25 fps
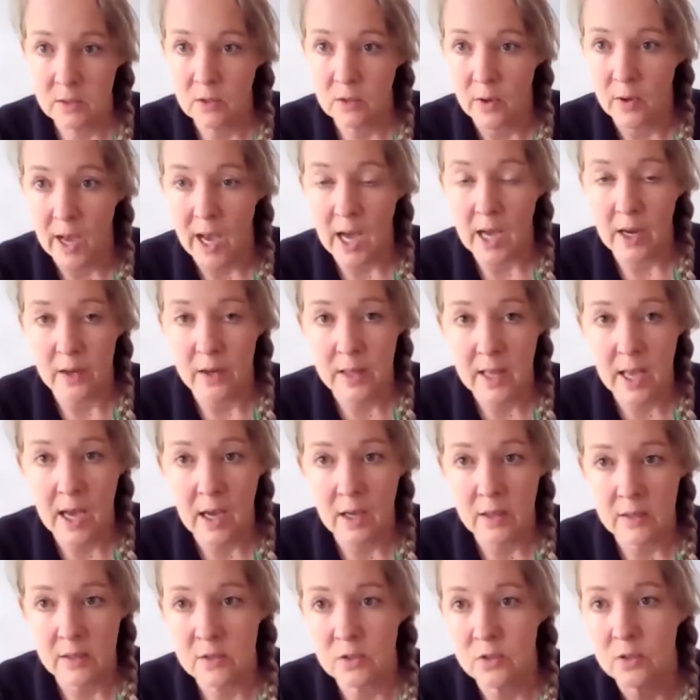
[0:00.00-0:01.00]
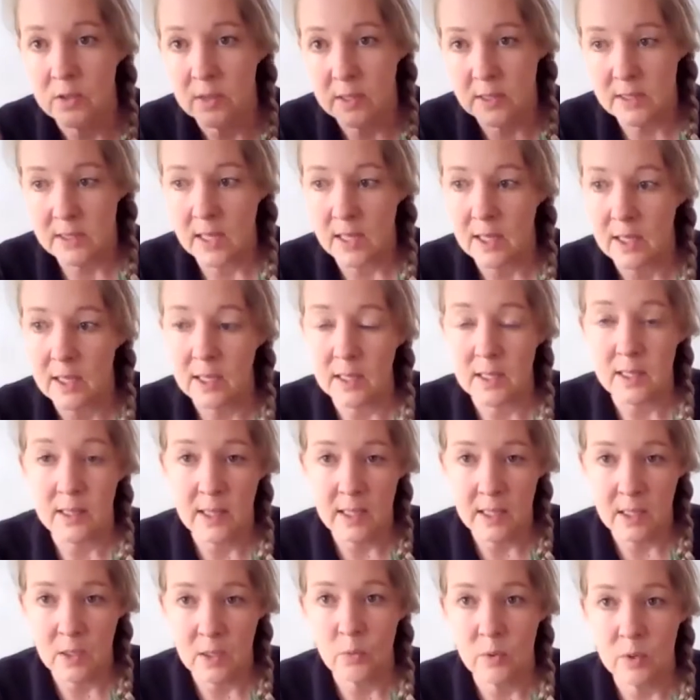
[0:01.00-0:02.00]
out of the house during the day and the
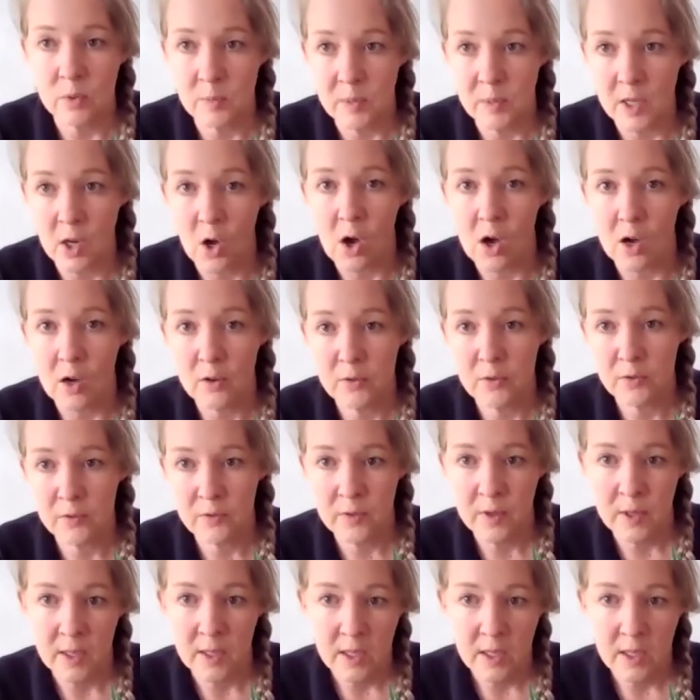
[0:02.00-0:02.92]
heat would have been off